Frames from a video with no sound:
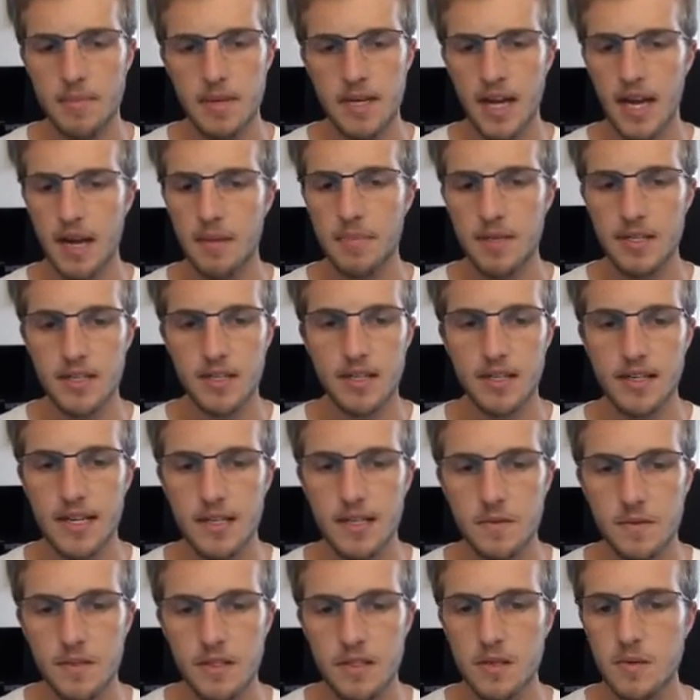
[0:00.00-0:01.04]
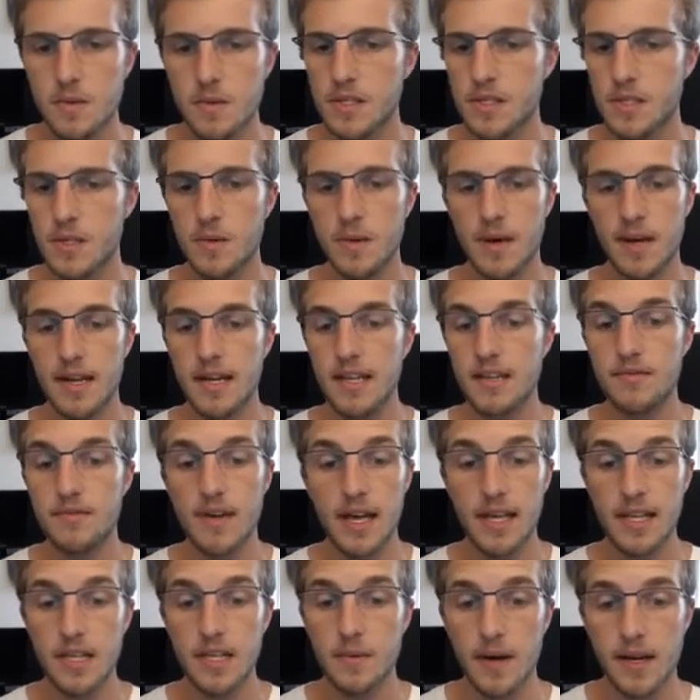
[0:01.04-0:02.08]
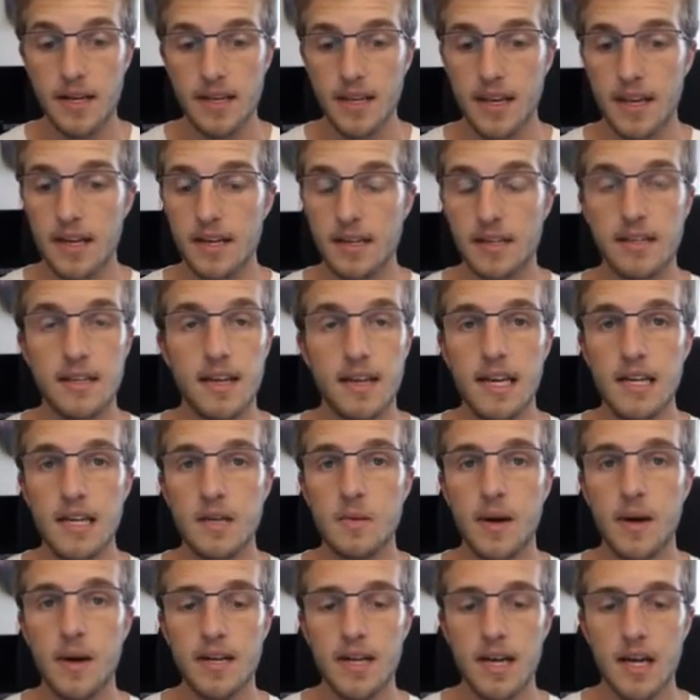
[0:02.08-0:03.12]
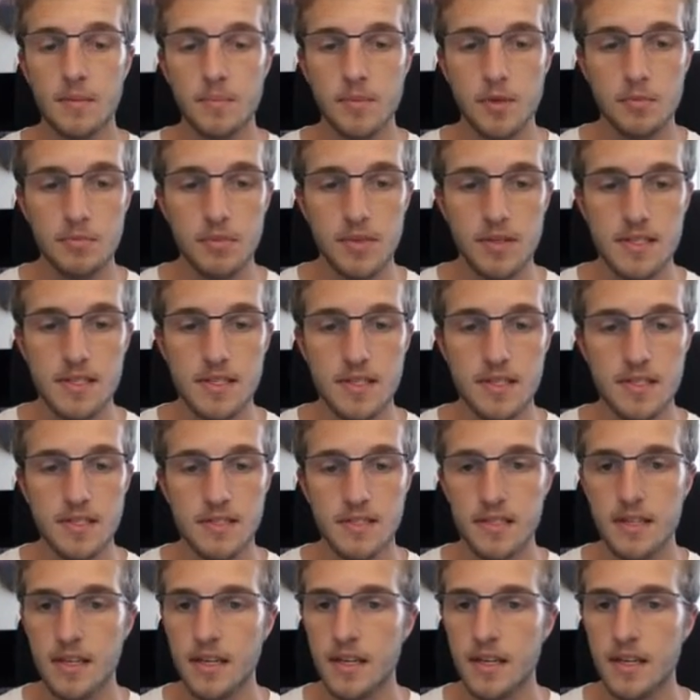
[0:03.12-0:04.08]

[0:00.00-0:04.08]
be happy to connect with you and show any value I can in any way to help your business.